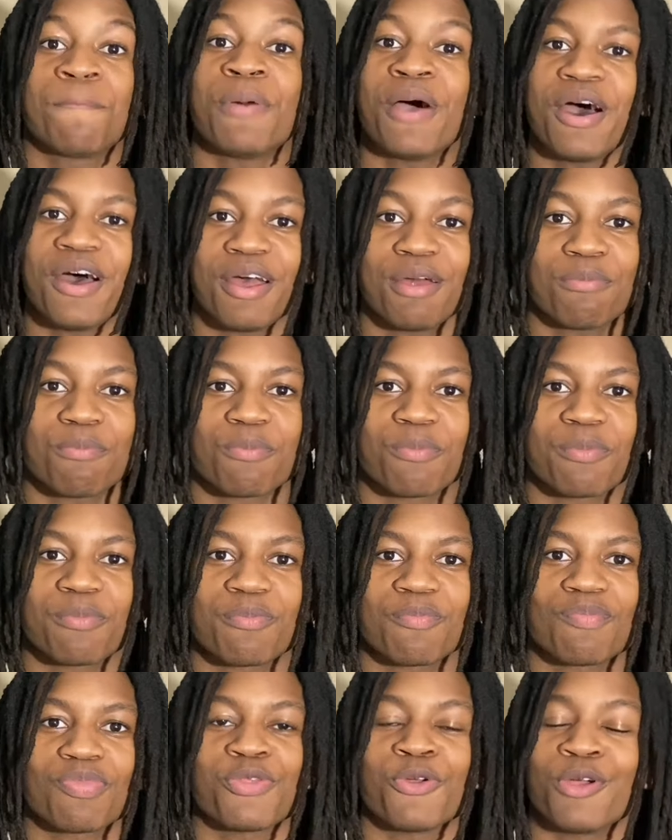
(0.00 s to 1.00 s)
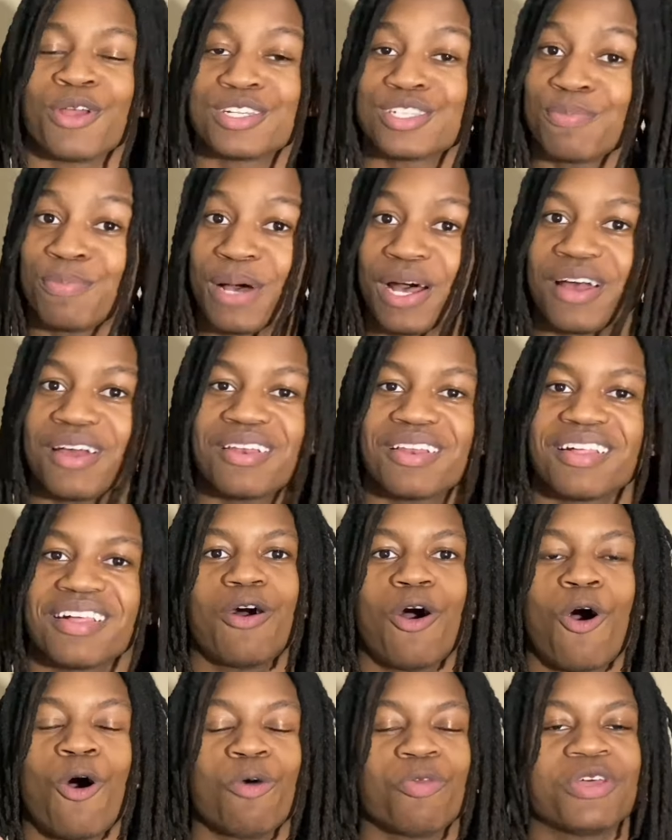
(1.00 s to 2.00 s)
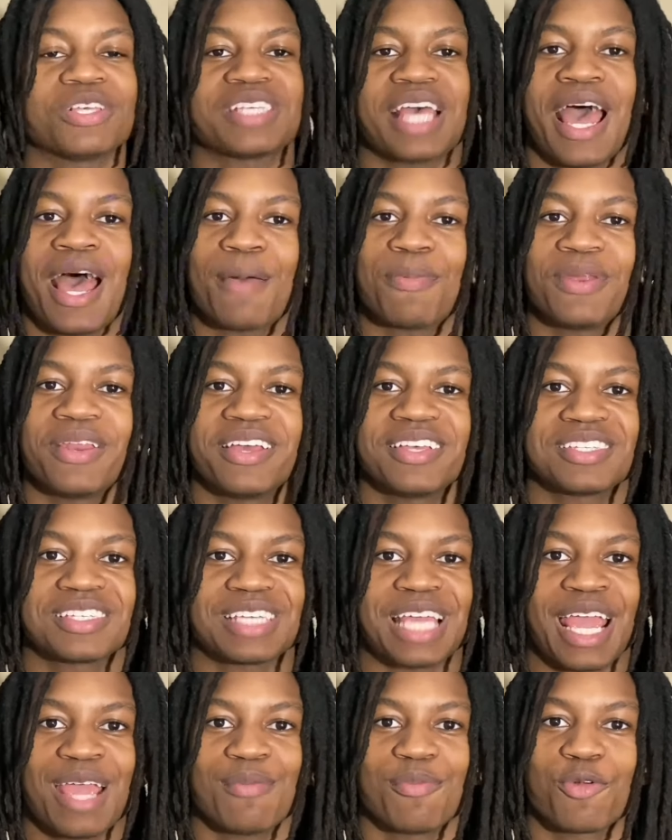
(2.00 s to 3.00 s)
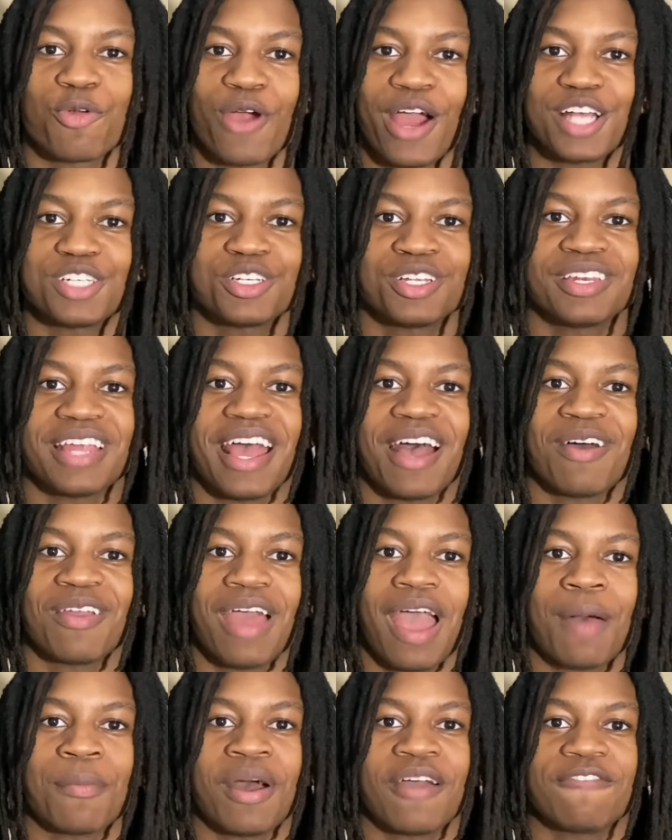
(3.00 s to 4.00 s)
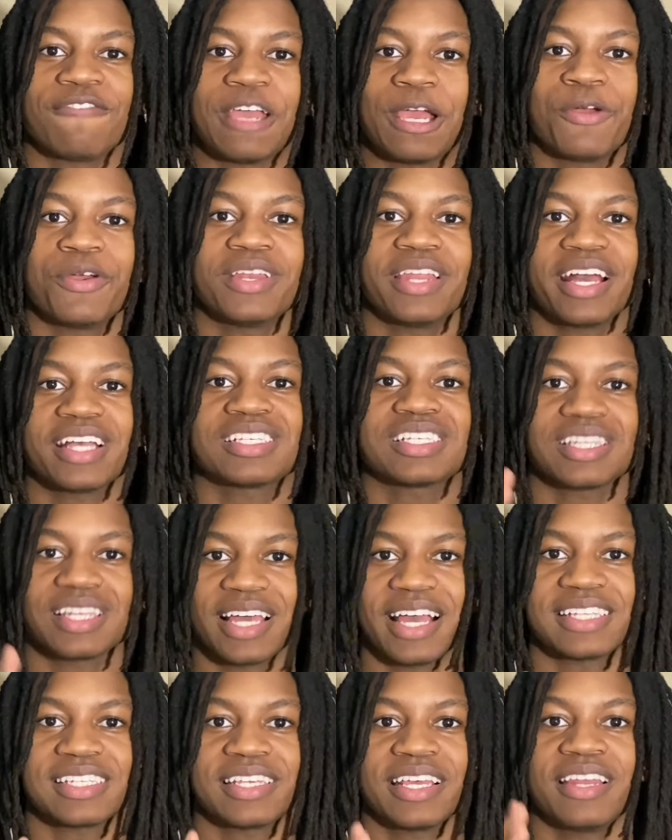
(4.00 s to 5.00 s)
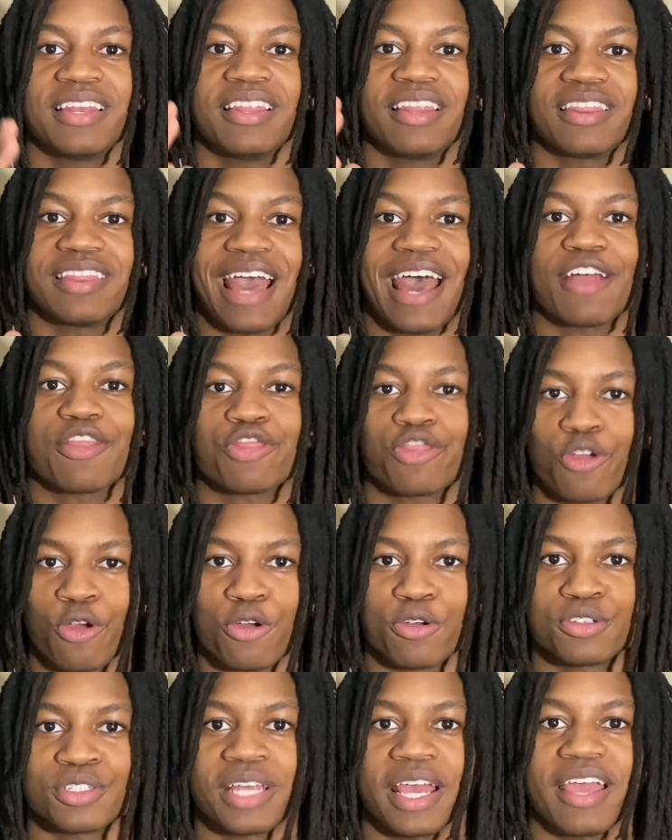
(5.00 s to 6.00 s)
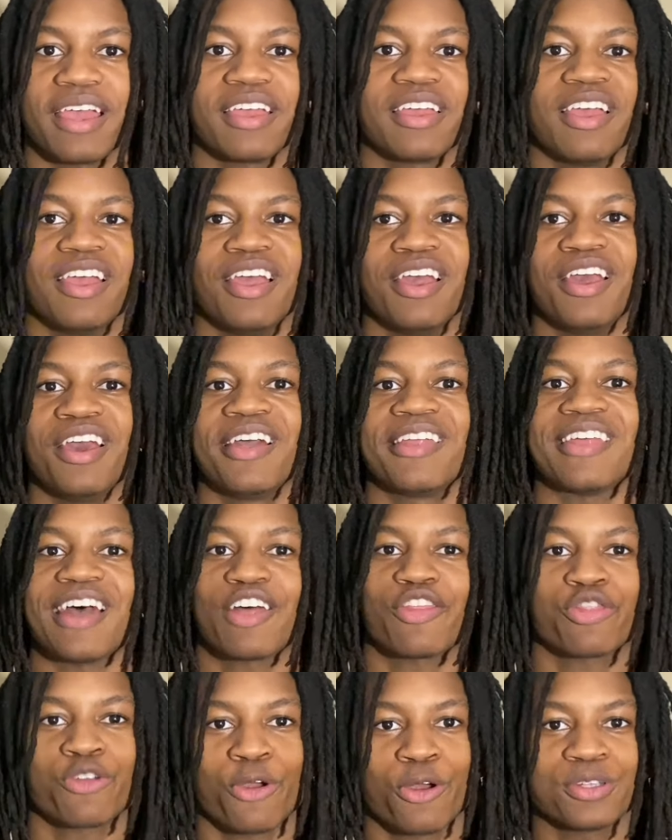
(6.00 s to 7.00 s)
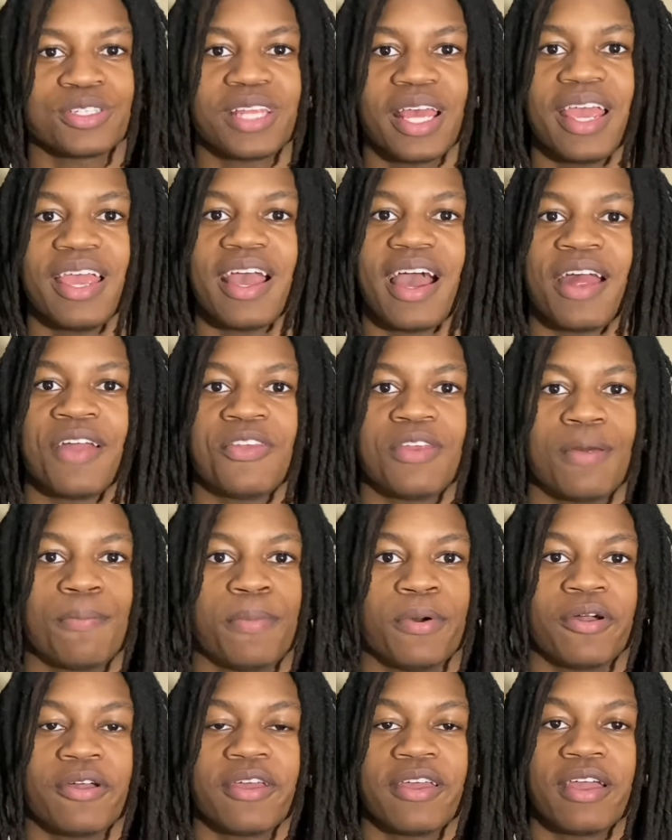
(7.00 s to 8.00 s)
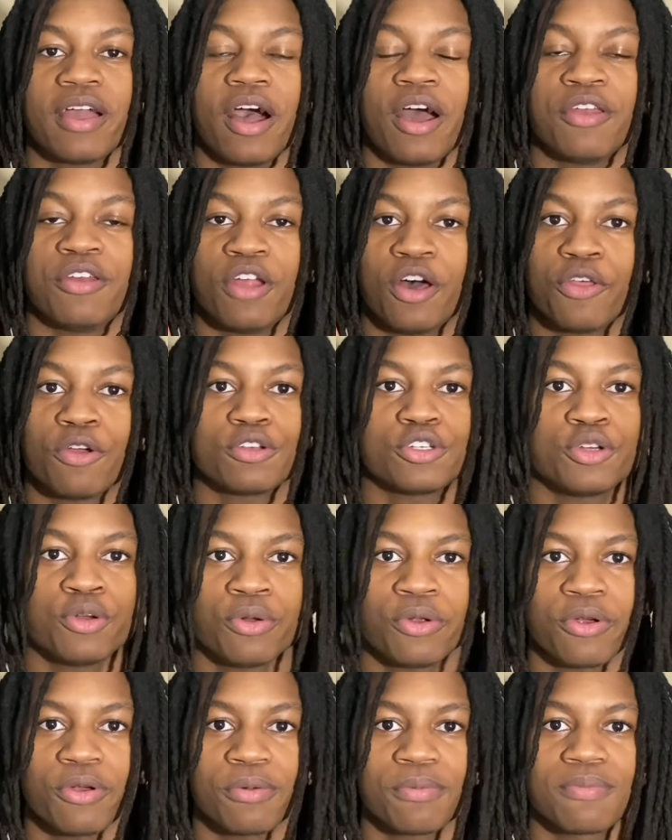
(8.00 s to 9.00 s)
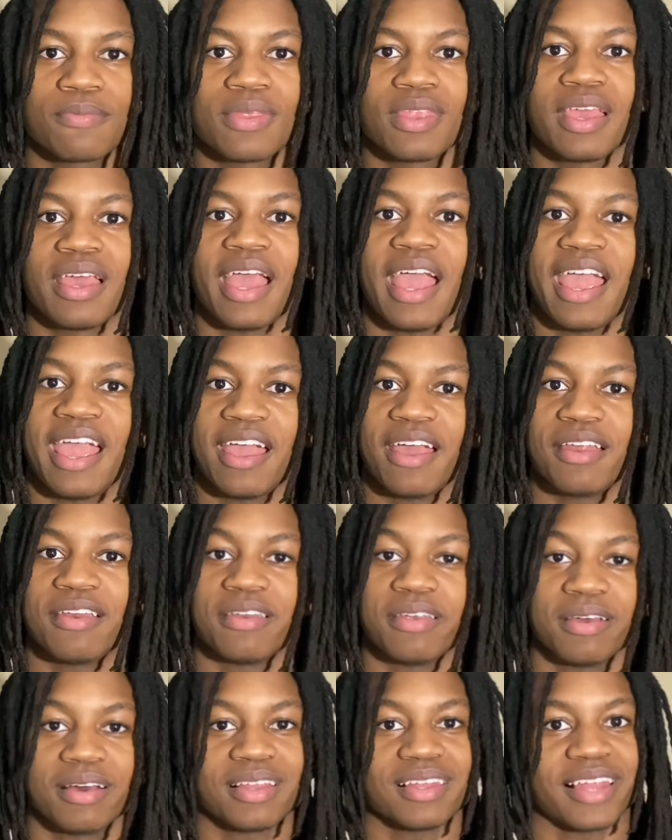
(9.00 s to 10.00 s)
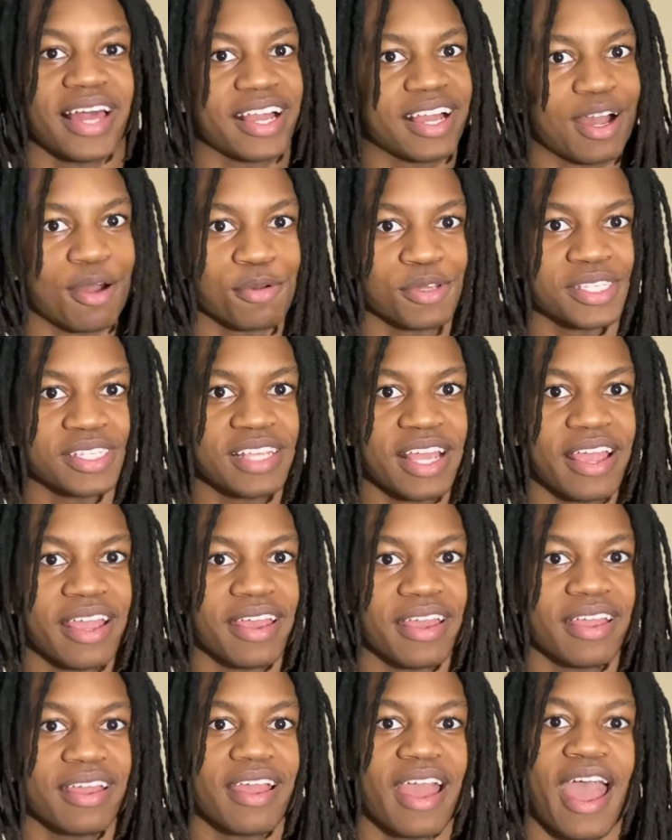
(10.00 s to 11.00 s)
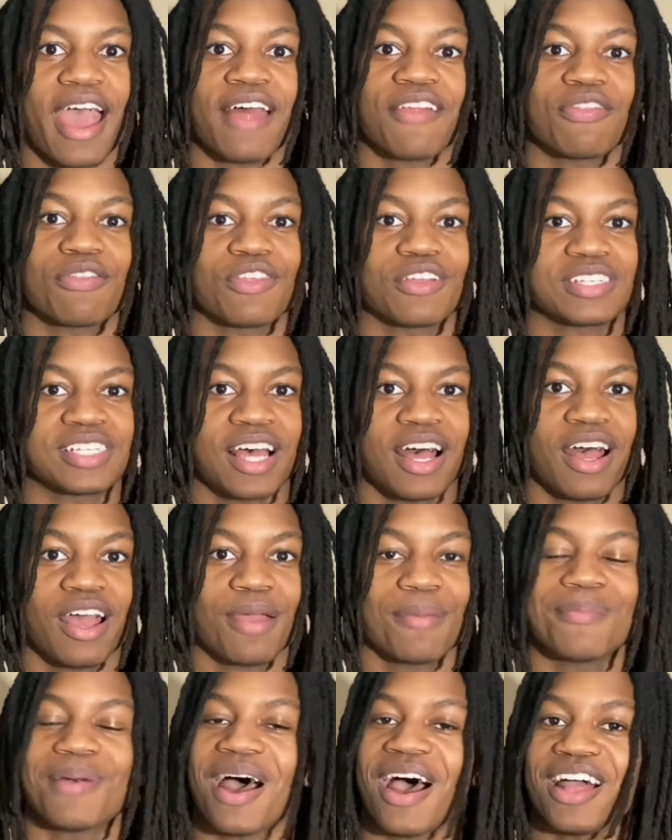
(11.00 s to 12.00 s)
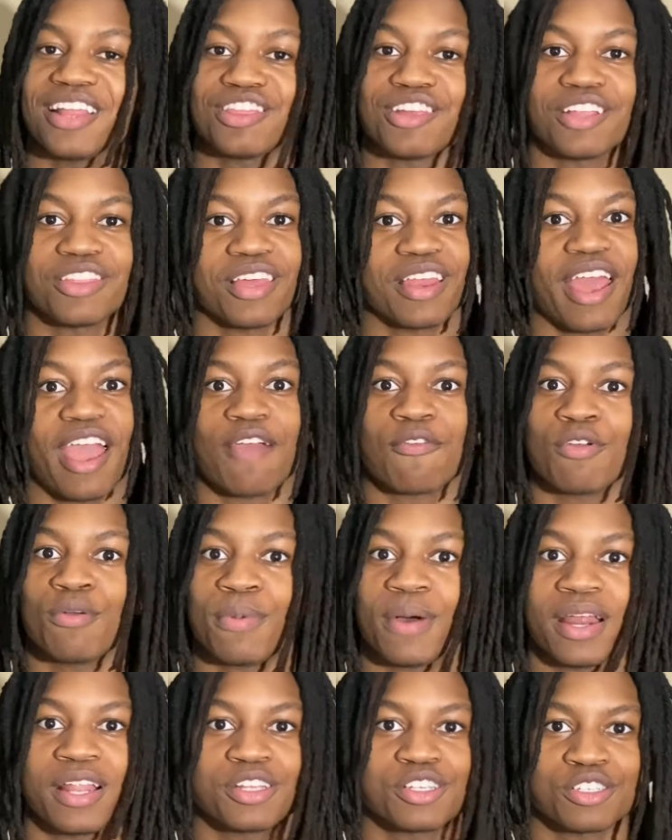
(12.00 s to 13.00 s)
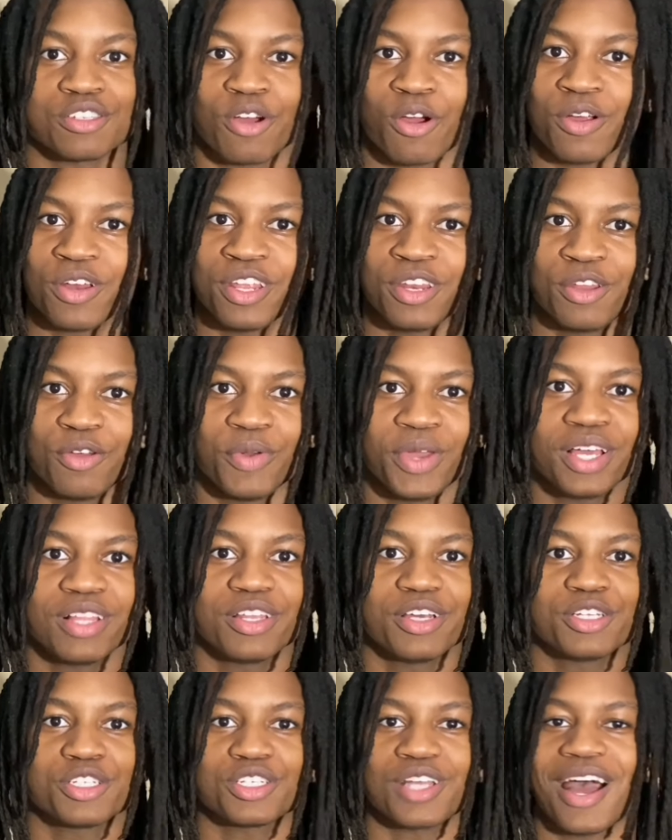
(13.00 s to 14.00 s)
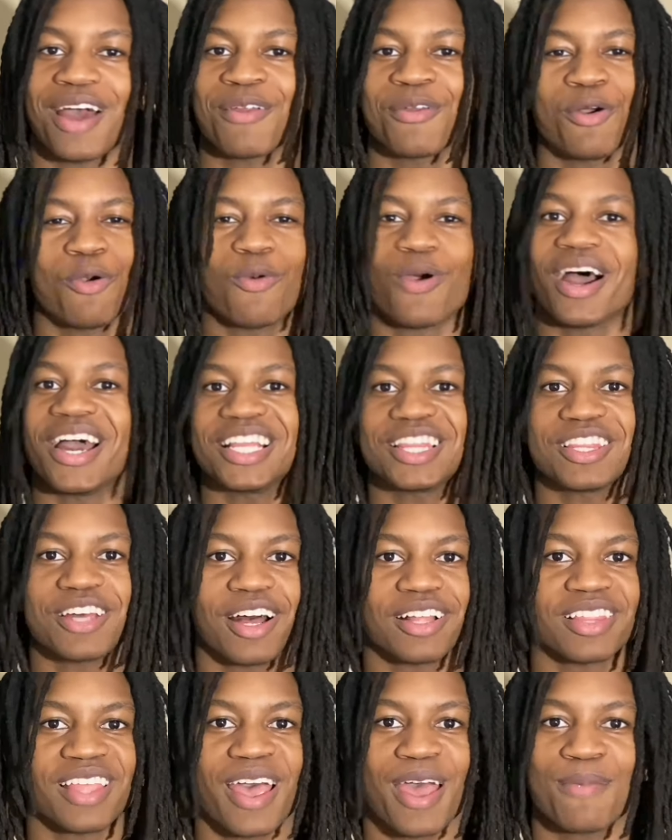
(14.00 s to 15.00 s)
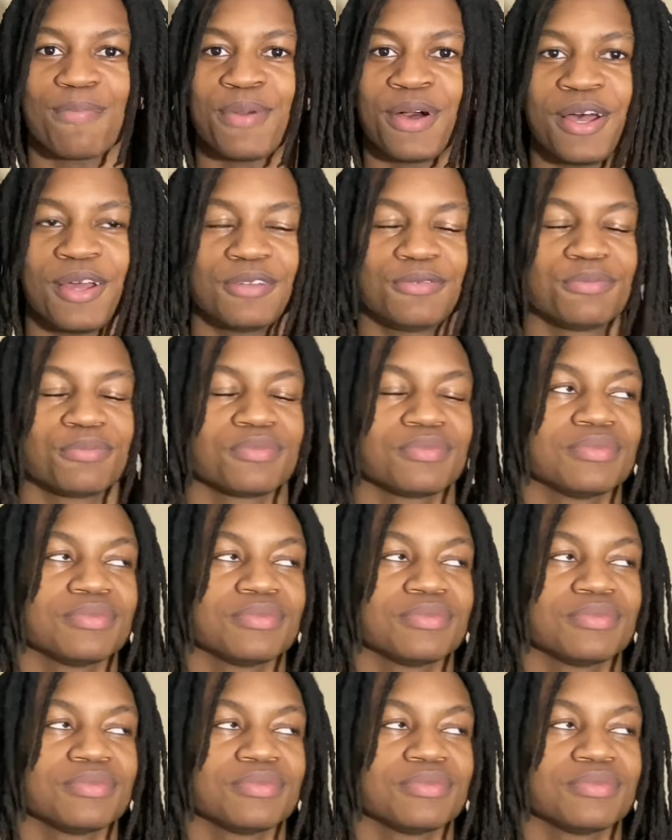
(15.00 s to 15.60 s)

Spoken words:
but there is a but. All this happiness came crashing down at my very next lesson that Thursday. That Thursday, I ended up booking another tutor, and like I was saying, at the time, I thought that everybody just already knew English. I don't know why I thought that, but